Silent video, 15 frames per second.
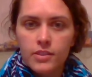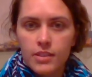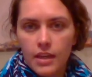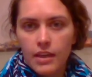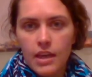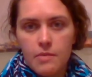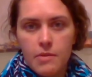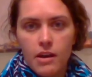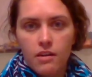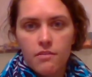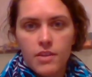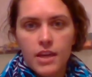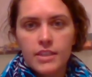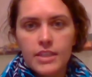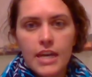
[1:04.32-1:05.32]
that came out of
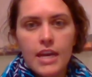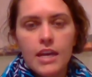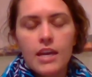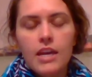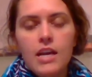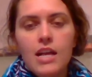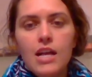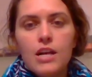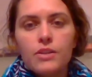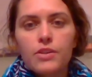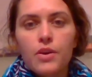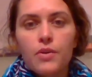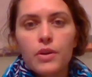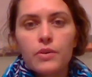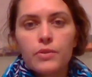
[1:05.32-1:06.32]
that day.
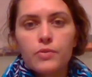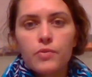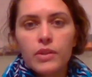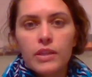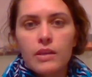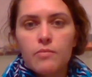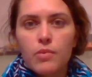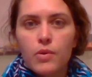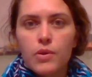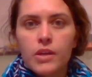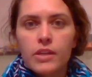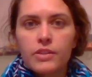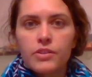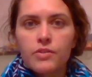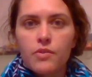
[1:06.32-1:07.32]
So it was really
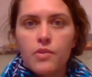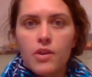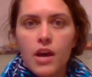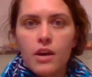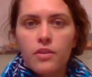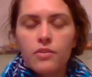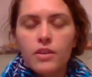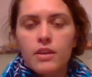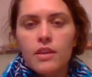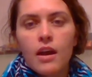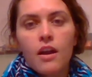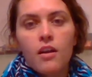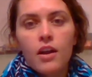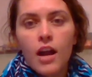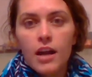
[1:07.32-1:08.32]
important not only
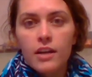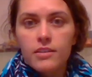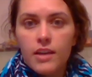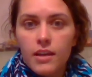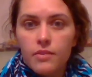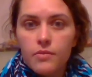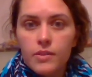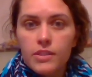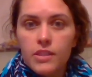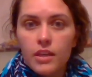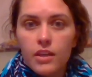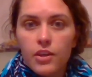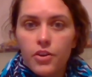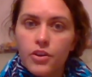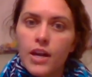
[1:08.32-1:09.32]
that our content was
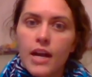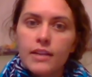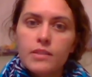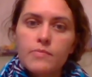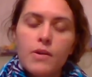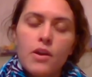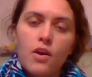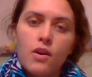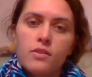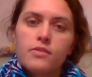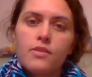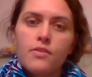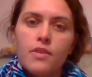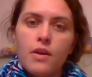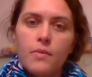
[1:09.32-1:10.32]
correct, but
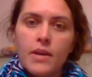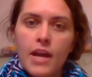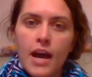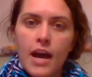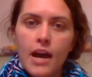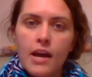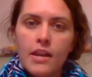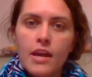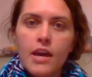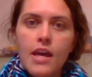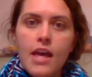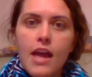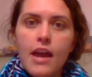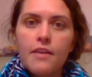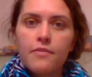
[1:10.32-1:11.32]
also that we had
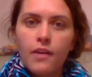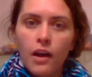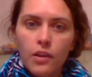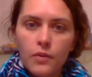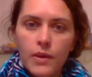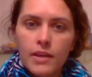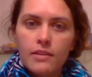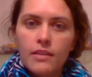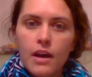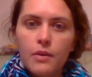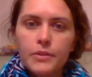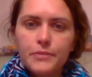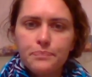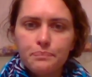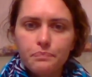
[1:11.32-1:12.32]
a following that
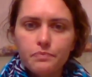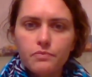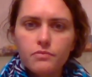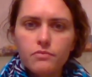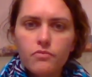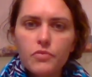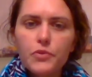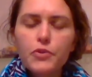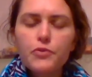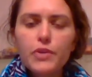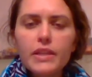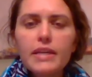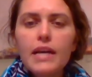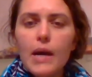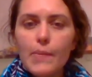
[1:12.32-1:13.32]
would
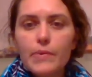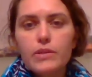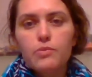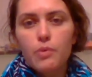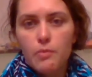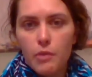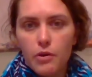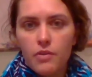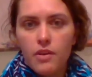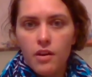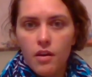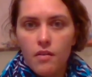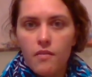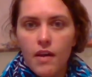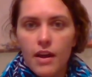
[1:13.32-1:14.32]
really help us promote
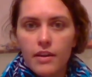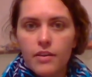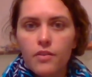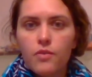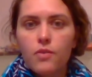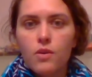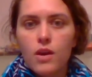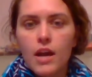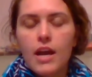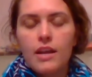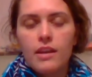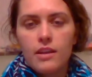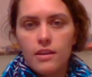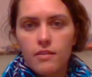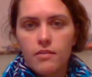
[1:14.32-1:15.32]
the event or
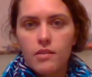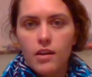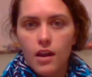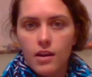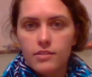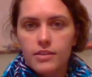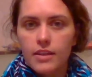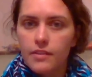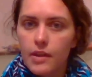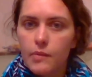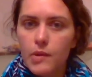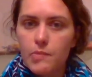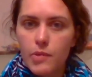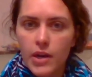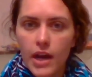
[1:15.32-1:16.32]
any of the content that
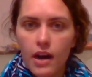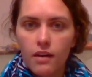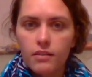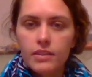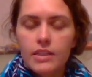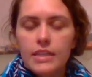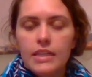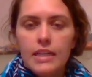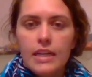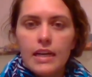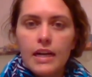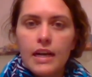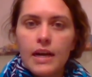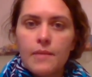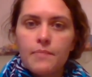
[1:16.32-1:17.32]
we put out.
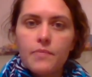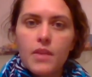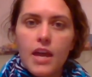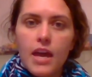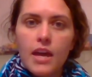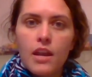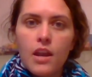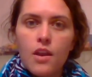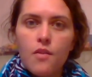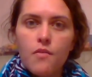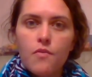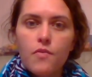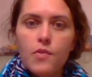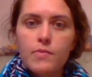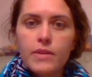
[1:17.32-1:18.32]
Um, and
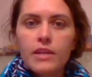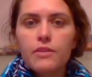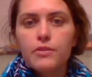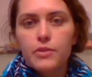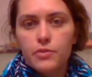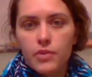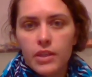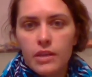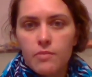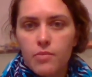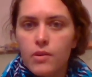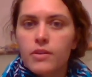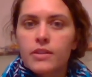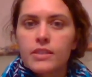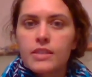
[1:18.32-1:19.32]
for me, it was really
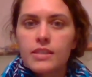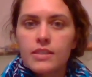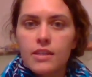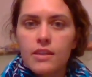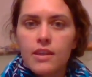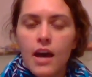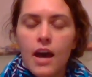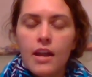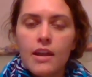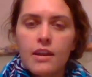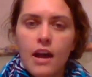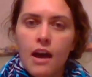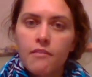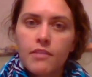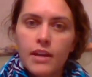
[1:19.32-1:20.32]
important to see that and
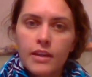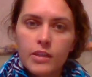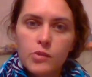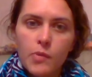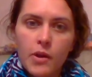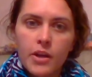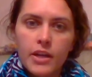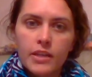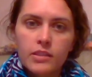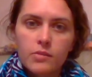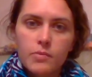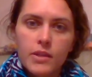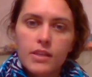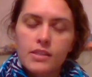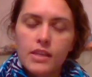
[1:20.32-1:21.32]
have that experience
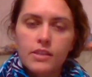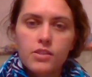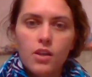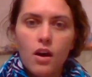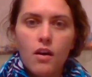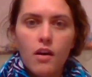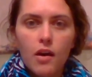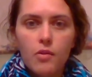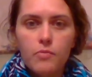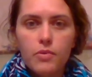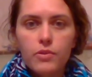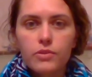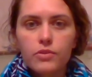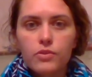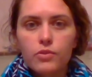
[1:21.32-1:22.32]
because I saw how
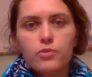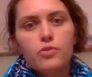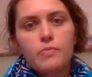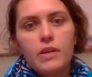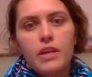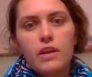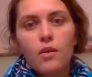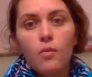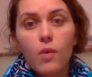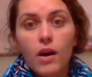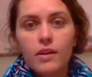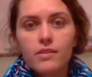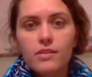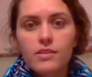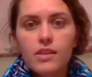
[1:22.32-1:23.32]
important social media
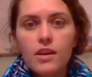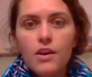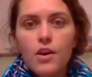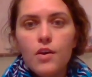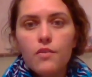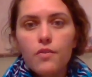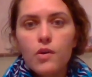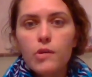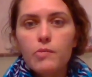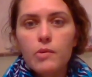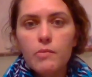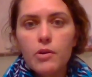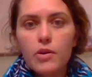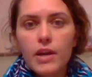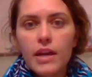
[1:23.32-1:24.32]
was for
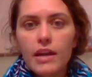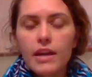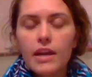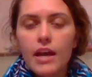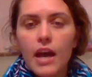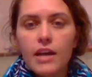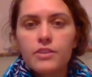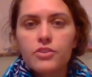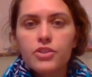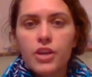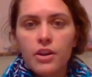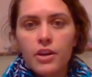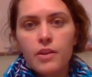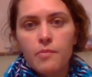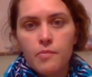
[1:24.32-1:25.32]
promoting and
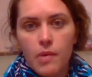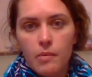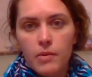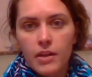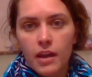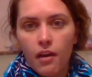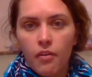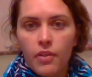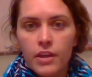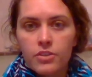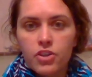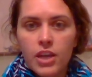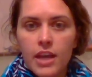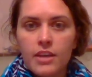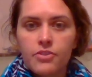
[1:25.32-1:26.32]
sharing public health
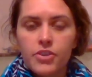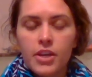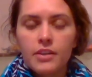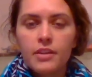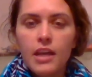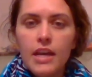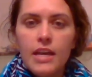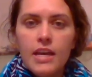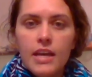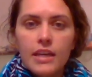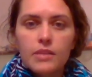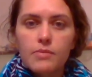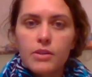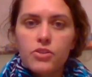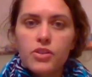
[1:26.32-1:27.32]
education,
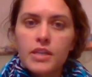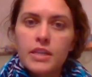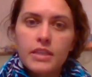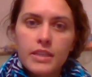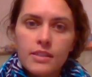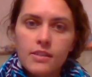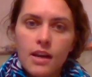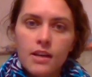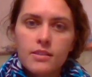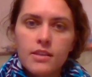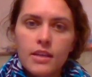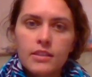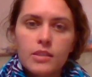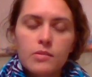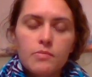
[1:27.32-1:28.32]
especially in this
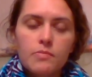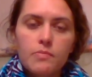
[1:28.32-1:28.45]
content,